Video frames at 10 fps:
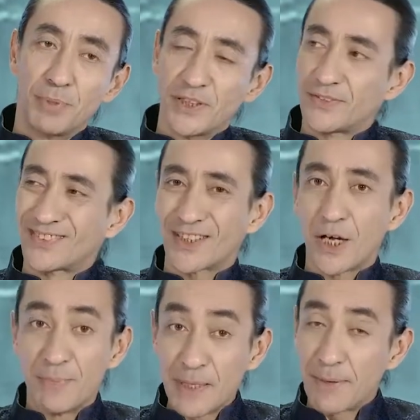But
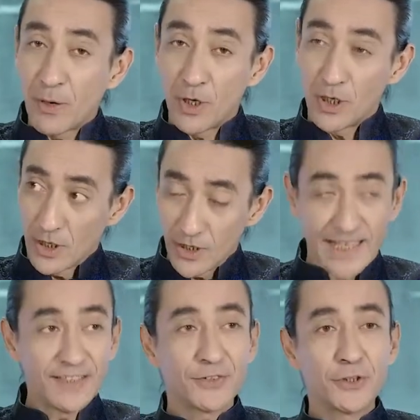a big power
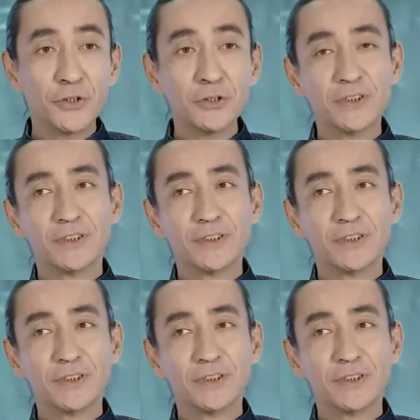against you,